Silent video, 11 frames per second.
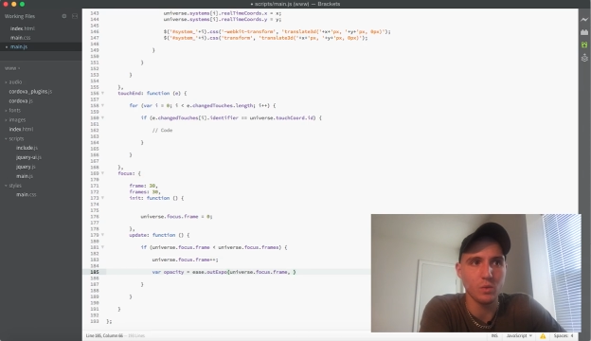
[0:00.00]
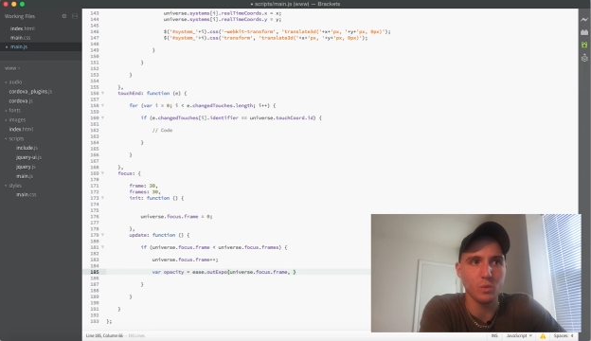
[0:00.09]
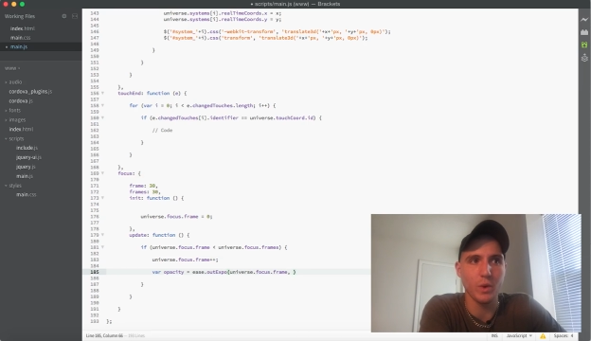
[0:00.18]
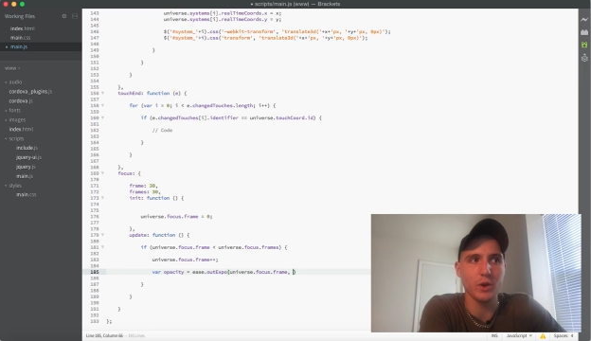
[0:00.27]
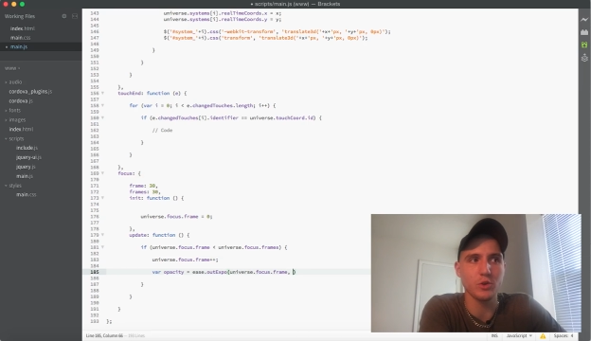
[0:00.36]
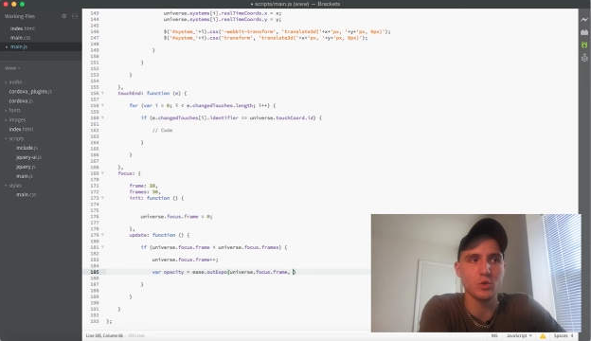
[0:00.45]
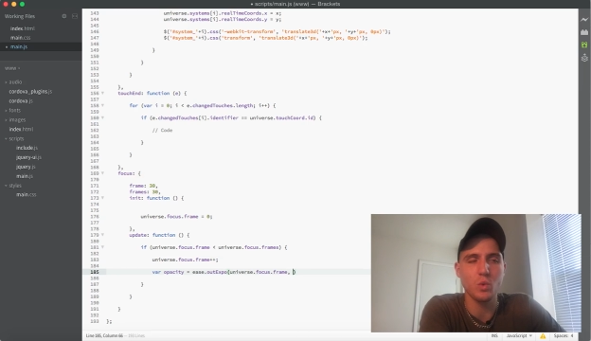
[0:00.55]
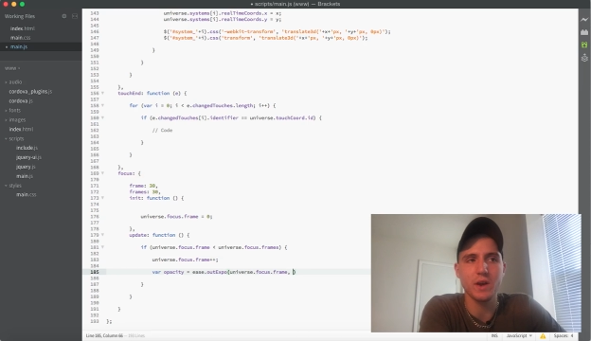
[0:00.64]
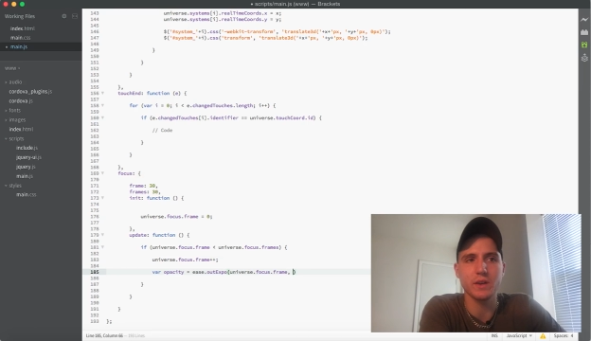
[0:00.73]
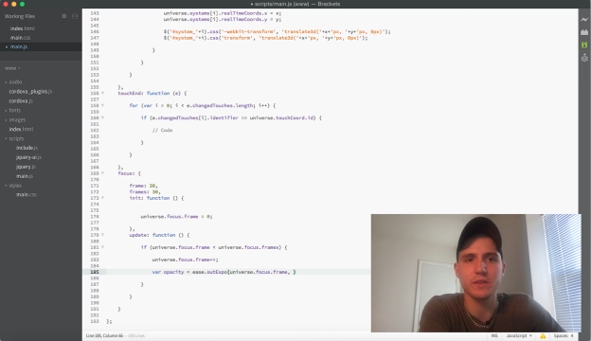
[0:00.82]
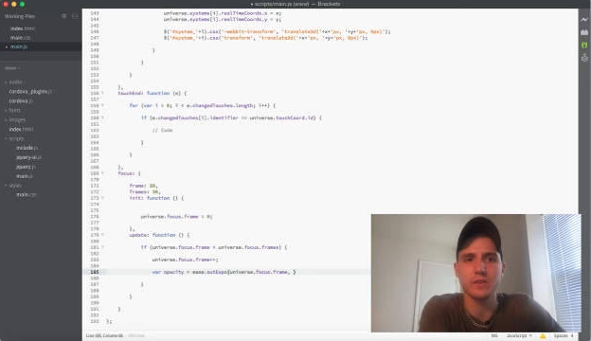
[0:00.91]
where you
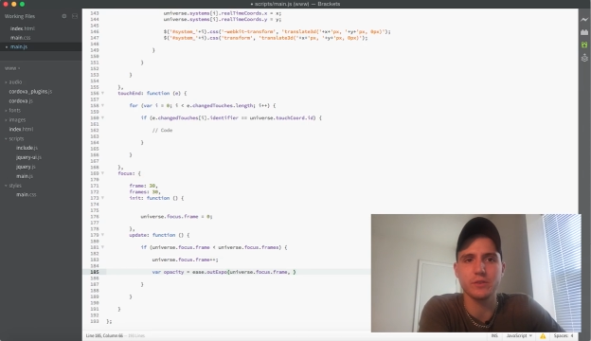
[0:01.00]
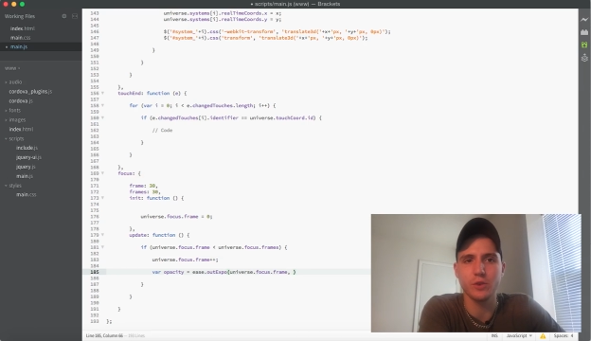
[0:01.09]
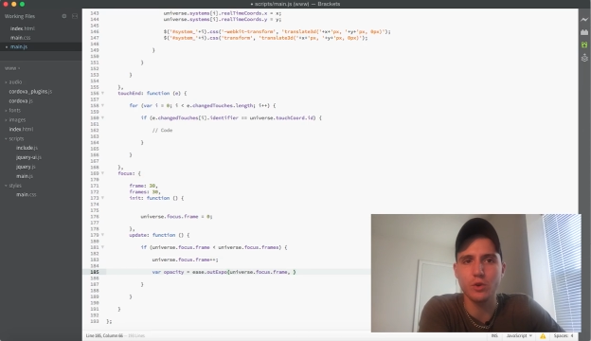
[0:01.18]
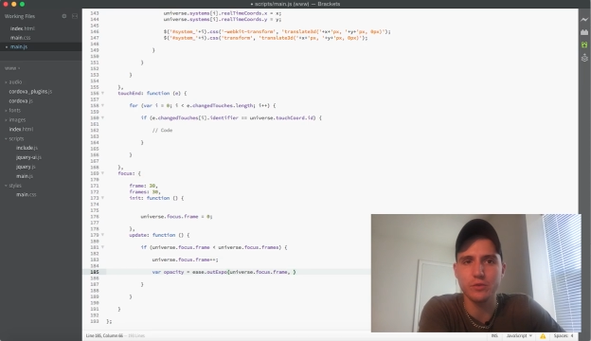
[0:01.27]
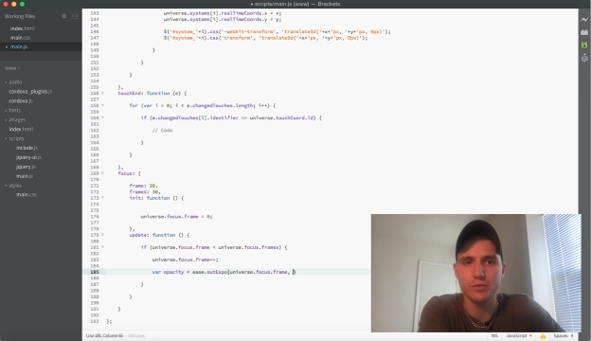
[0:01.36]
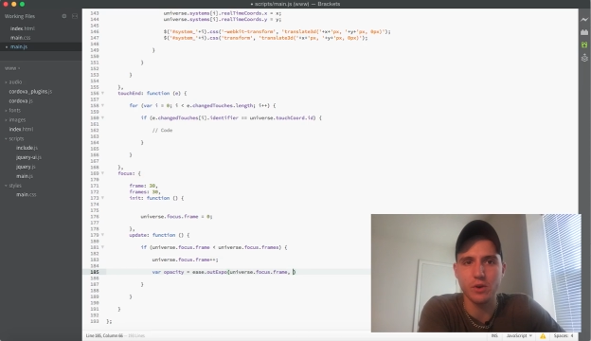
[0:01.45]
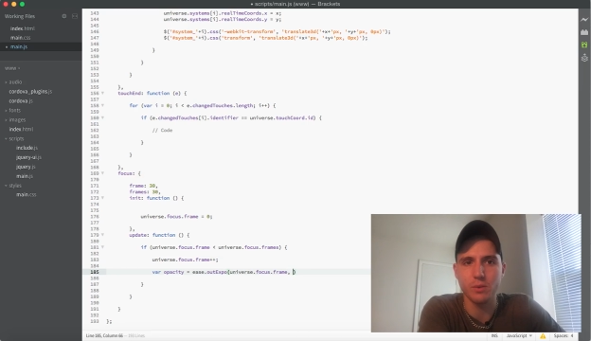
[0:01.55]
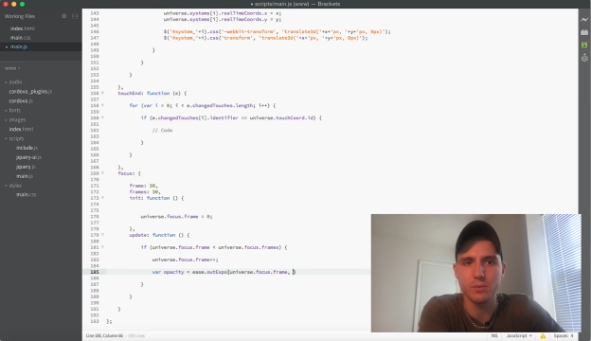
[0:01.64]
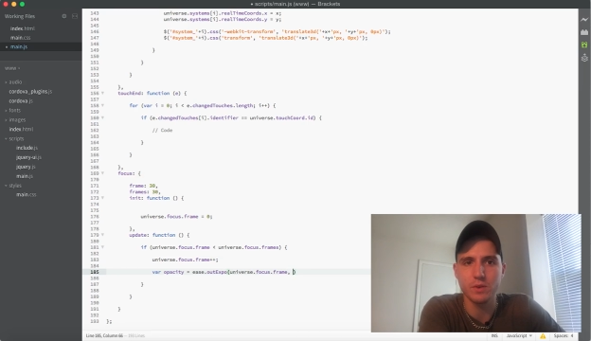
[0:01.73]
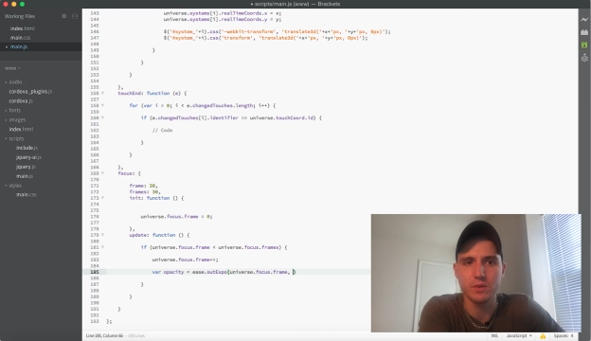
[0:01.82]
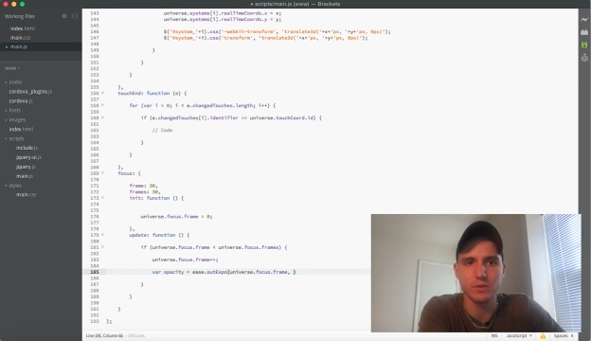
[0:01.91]
want it to start from.